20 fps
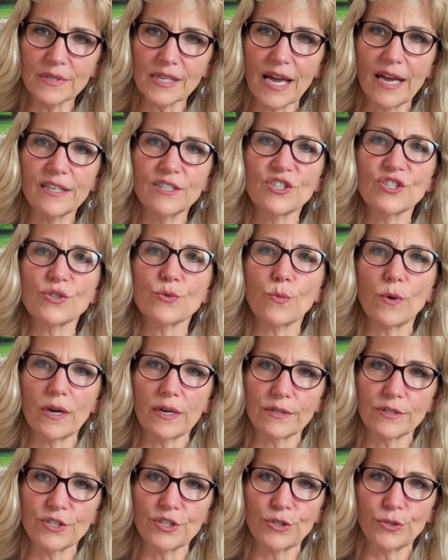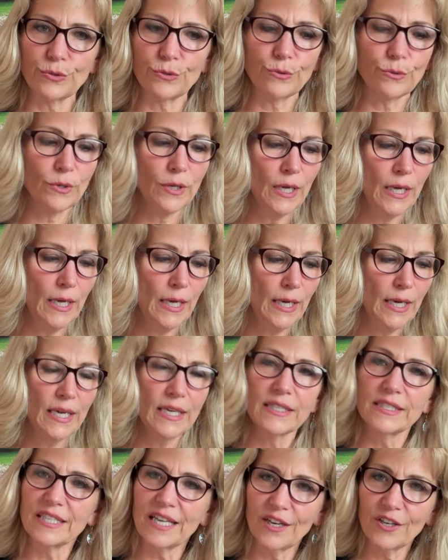I just want to
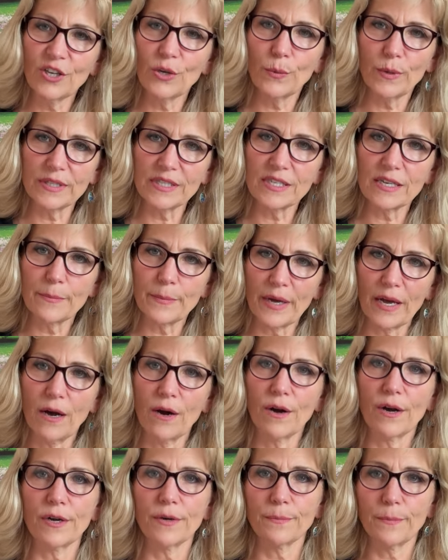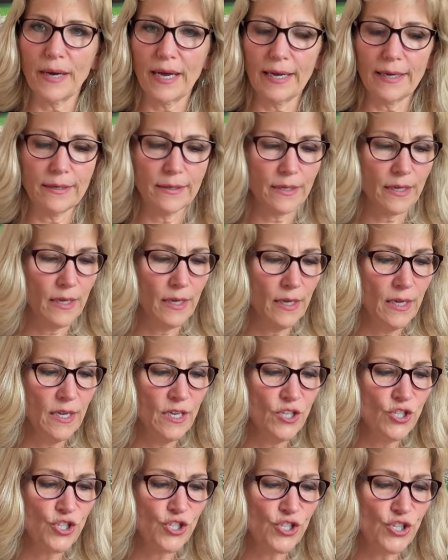tell you what's on my heart and mind.
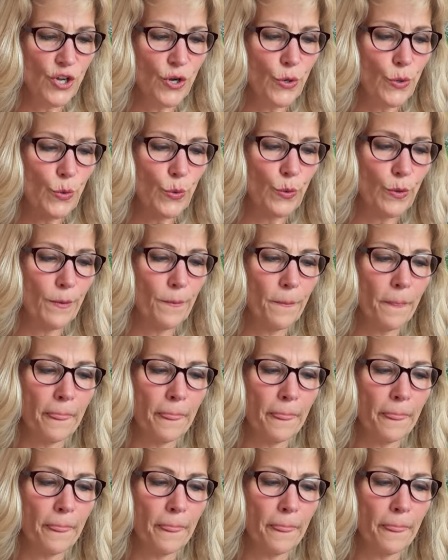So